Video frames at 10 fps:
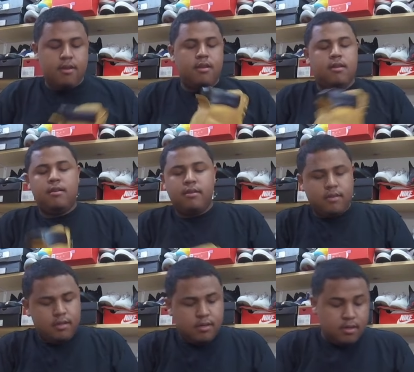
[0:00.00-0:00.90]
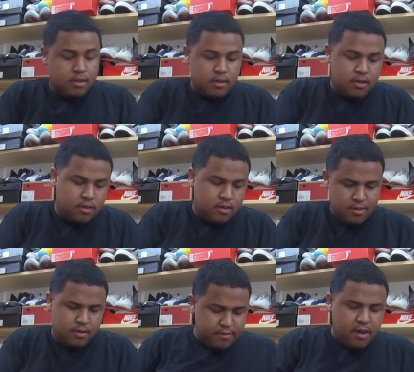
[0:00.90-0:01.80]

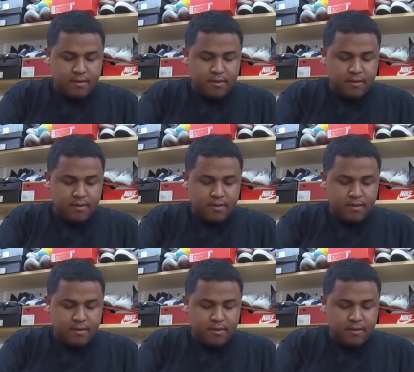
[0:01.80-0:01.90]
(no one is talking)